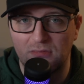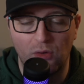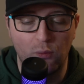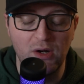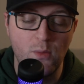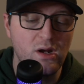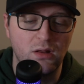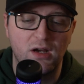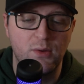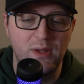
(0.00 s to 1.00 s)
we are
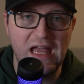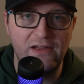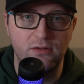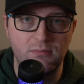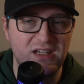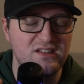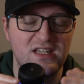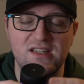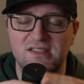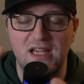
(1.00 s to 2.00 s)
lucky we have him, because
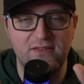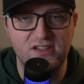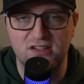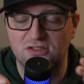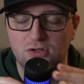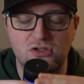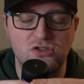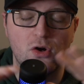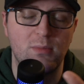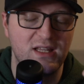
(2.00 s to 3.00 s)
he saves us
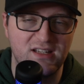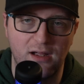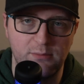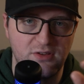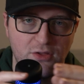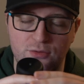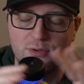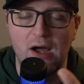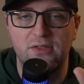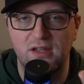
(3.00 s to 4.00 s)
so many times
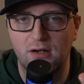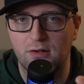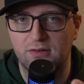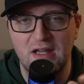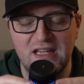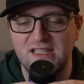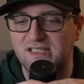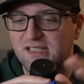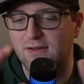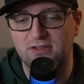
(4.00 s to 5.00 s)
throughout the years. He's
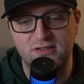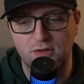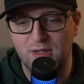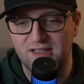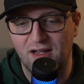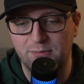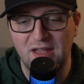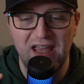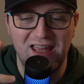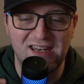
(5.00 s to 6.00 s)
saved us so many times,
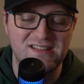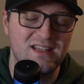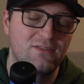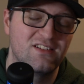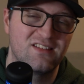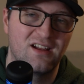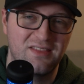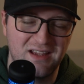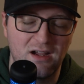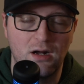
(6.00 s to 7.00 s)
and he saved us, I
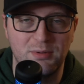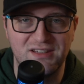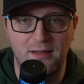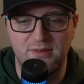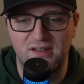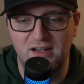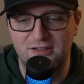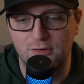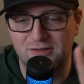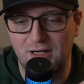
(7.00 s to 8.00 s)
think, a couple times today,
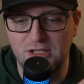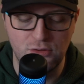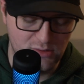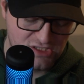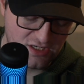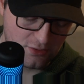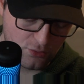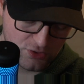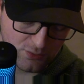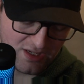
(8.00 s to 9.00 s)
too. So I do want to shout out
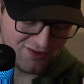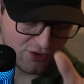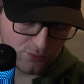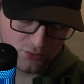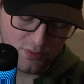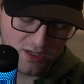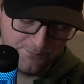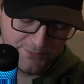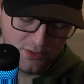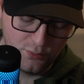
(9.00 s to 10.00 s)
Courtois. I thought Courtois
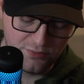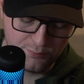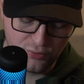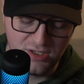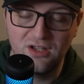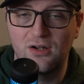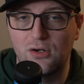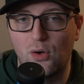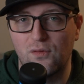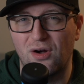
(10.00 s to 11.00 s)
was pretty good
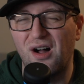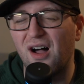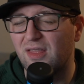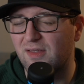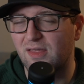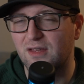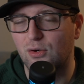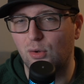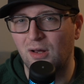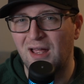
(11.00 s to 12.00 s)
overall other than the
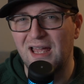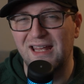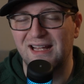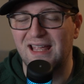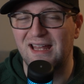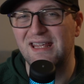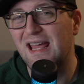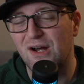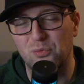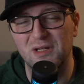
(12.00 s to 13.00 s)
goal. And again, he
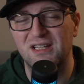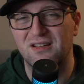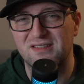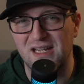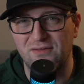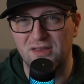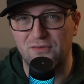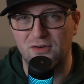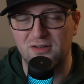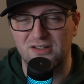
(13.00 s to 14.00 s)
had a really good save on the
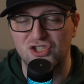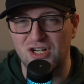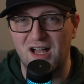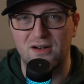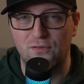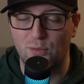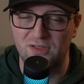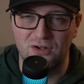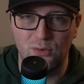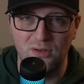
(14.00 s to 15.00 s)
first shot for
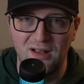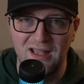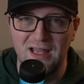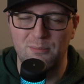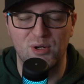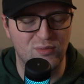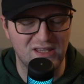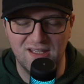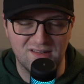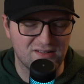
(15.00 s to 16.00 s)
the goal, but
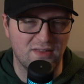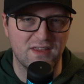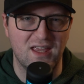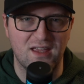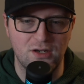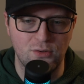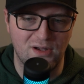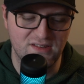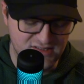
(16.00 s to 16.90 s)
really there's nothing he can do on the